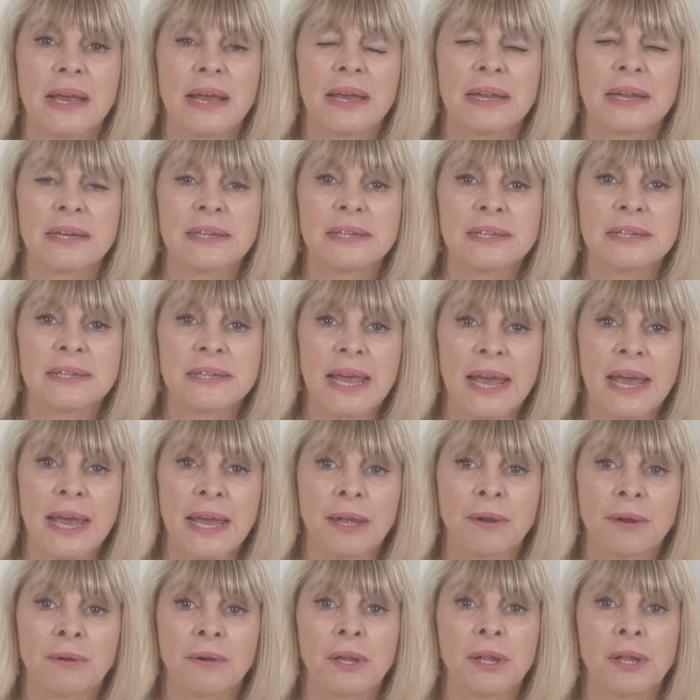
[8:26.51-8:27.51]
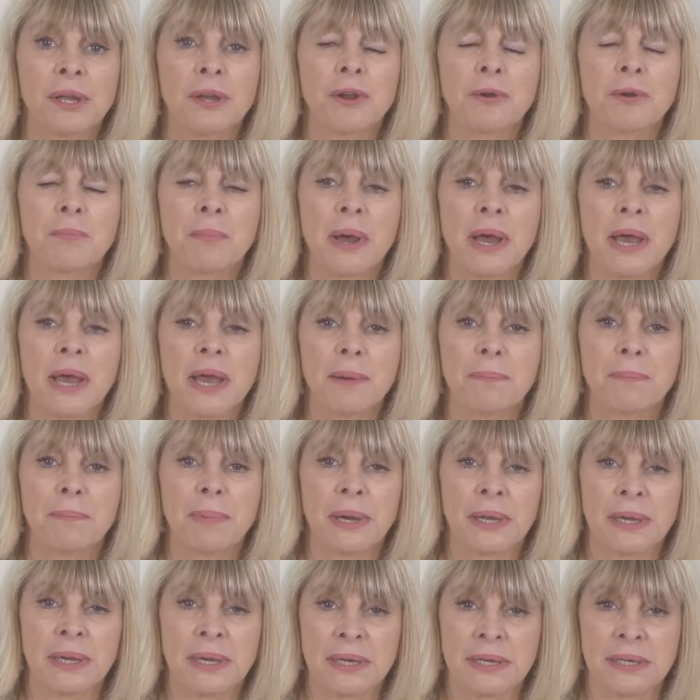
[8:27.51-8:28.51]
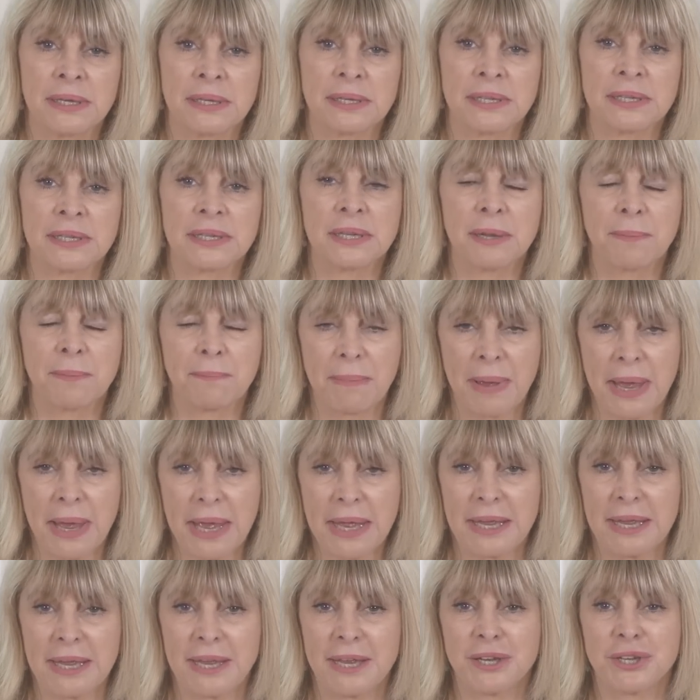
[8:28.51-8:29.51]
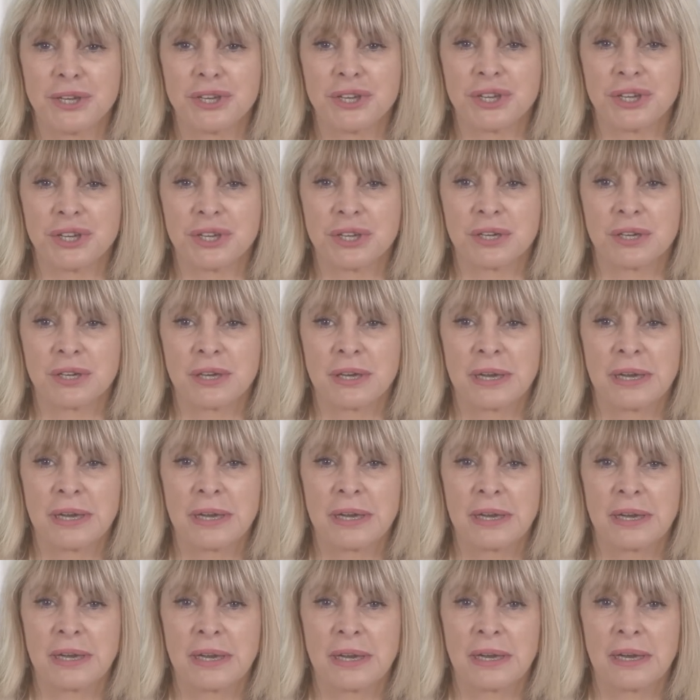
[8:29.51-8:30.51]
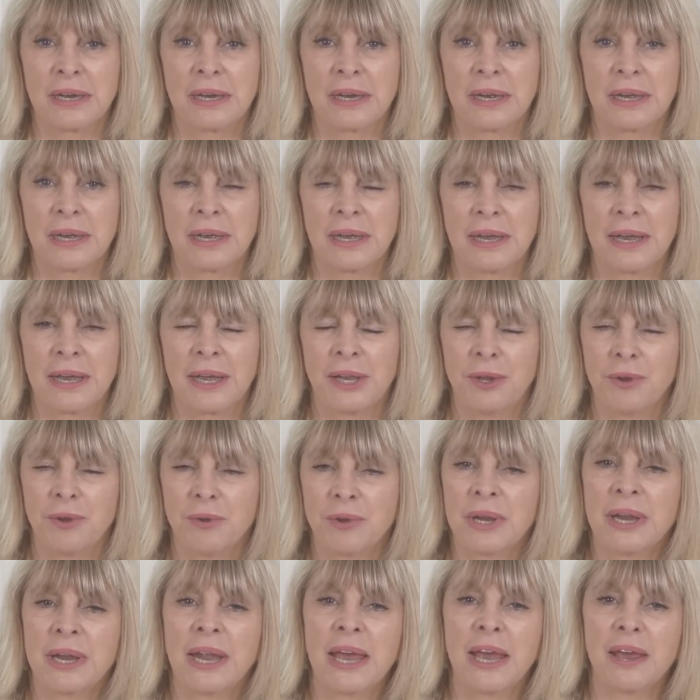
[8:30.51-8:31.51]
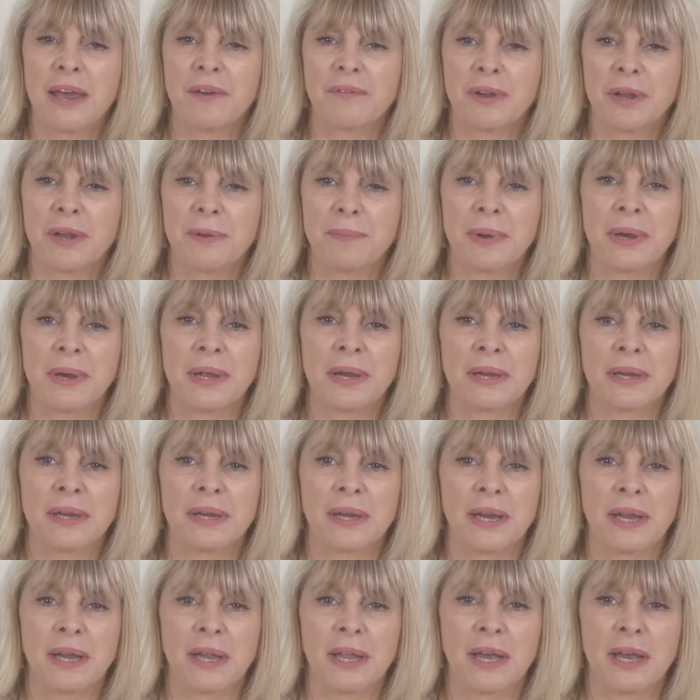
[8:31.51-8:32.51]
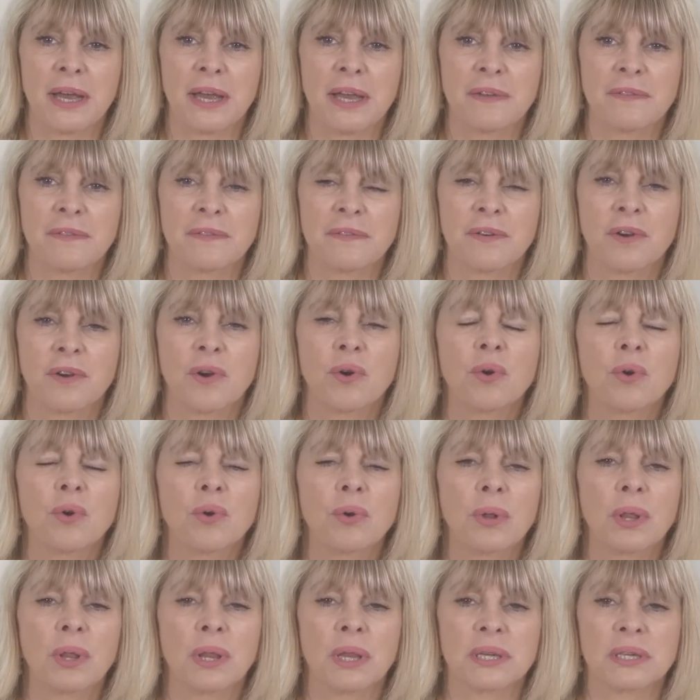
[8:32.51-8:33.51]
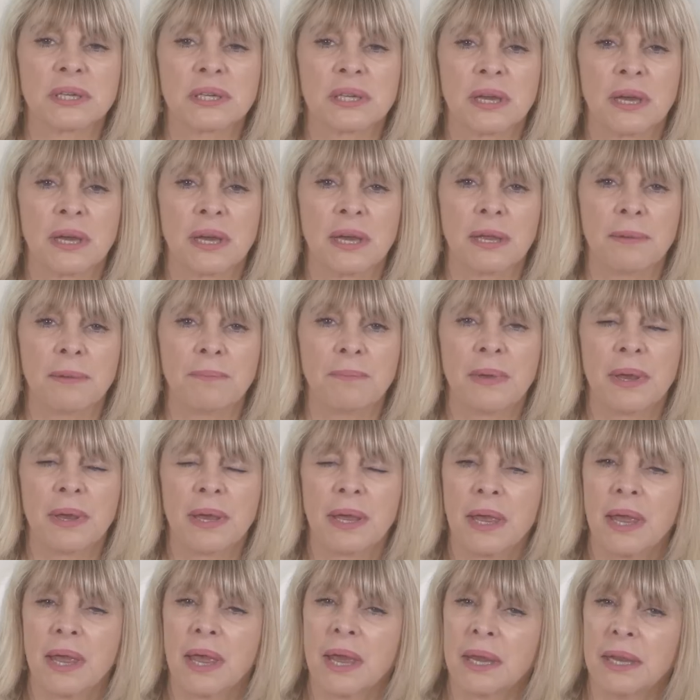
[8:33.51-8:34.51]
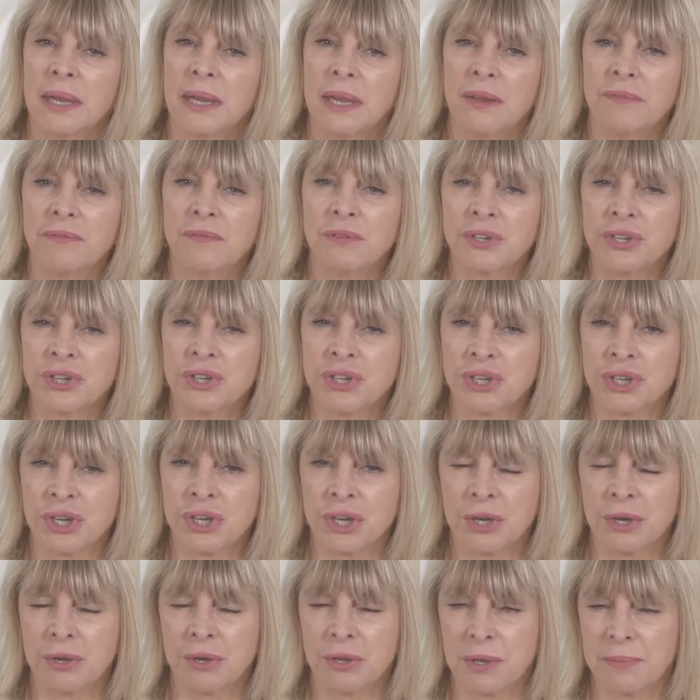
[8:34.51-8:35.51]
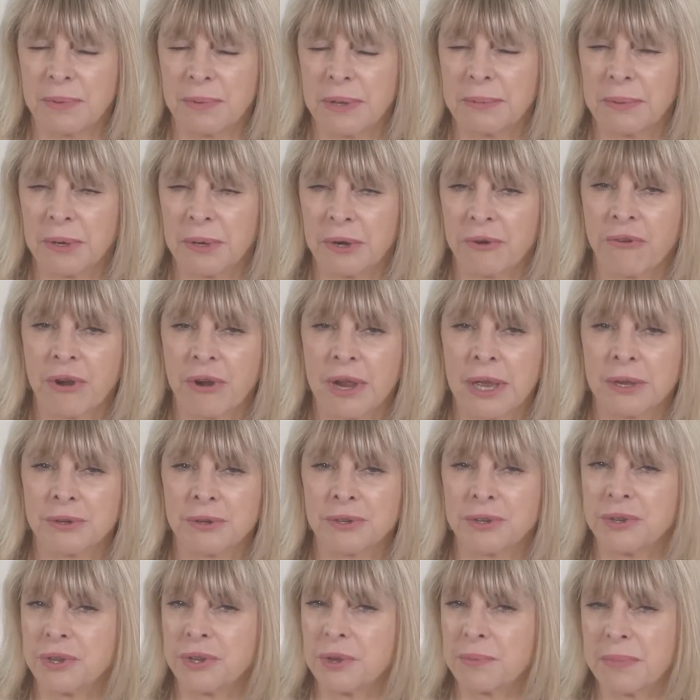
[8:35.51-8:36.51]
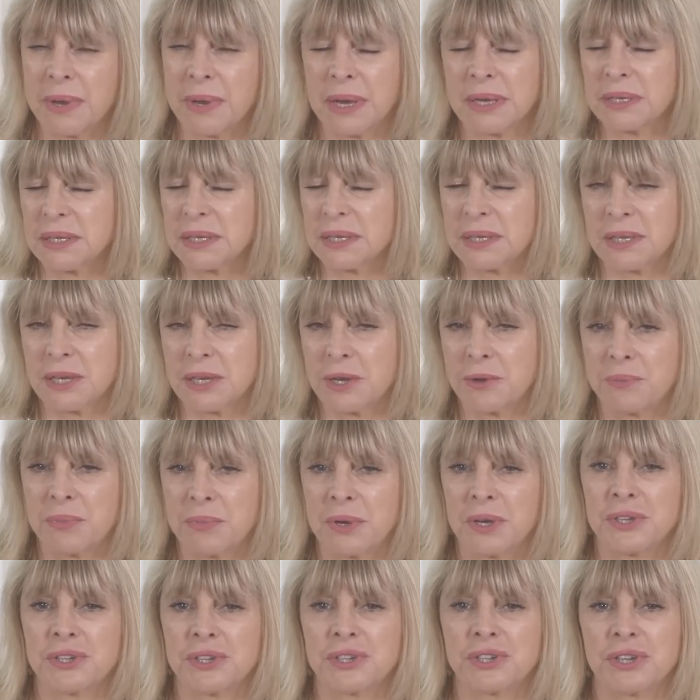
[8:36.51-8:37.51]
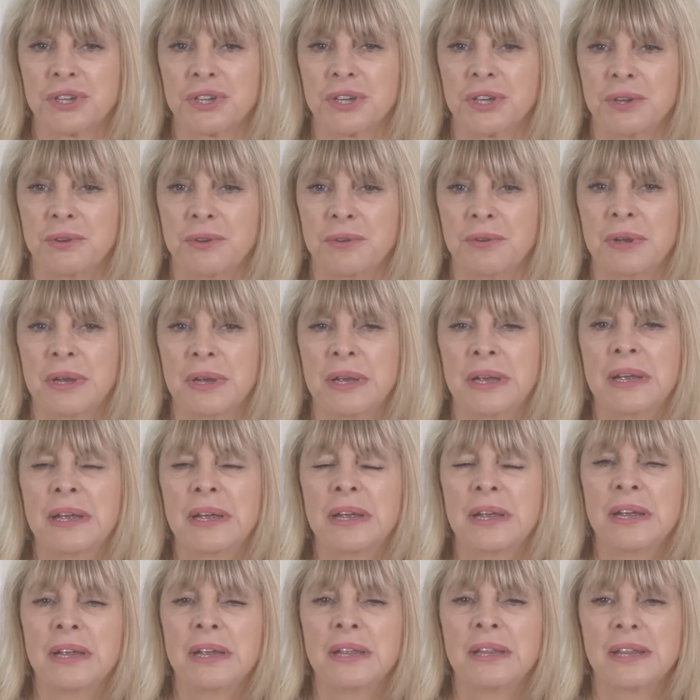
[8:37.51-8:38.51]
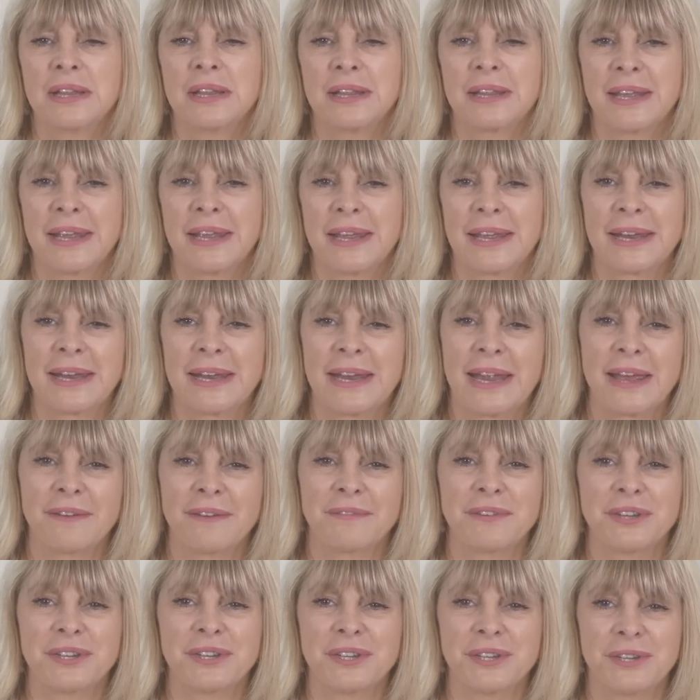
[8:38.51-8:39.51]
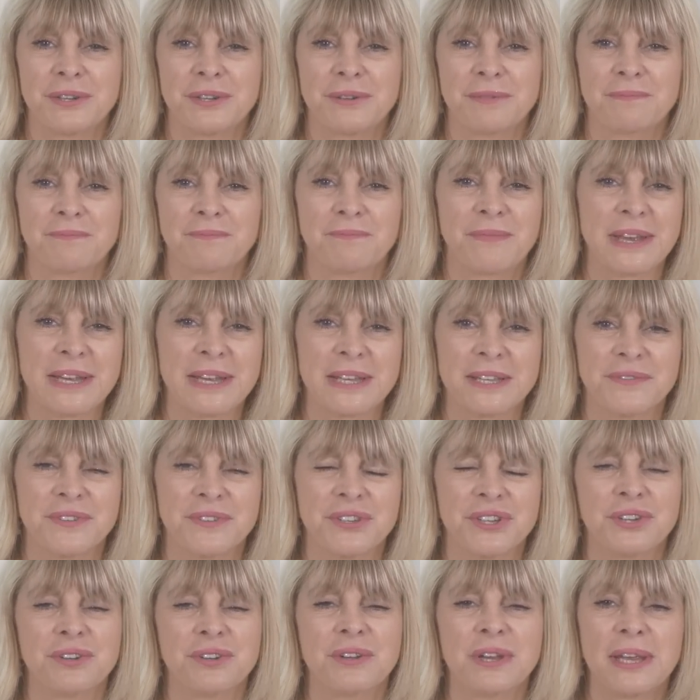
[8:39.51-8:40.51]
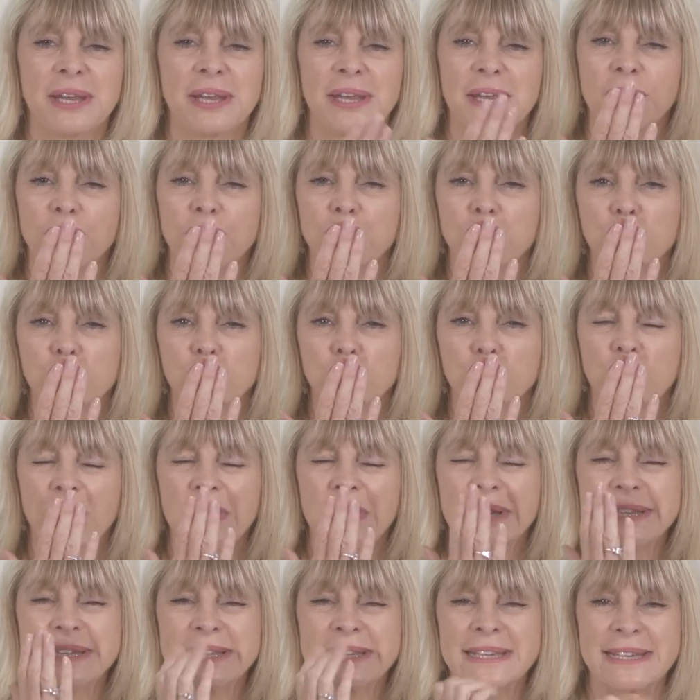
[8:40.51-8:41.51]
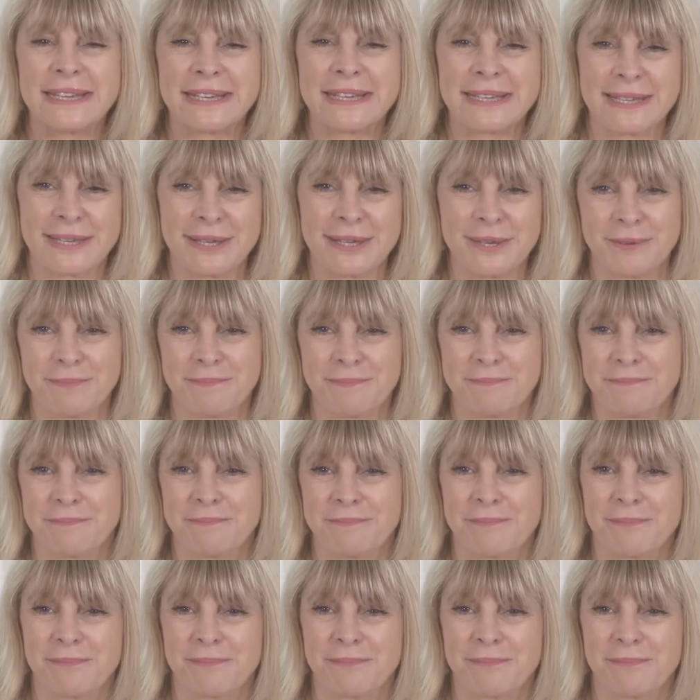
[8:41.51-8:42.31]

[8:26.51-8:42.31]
and download my abundance package and you can have an abundant life all the time, and even show the people around you that matter so much to you that they can have it too. Thanks for tuning in. See you soon.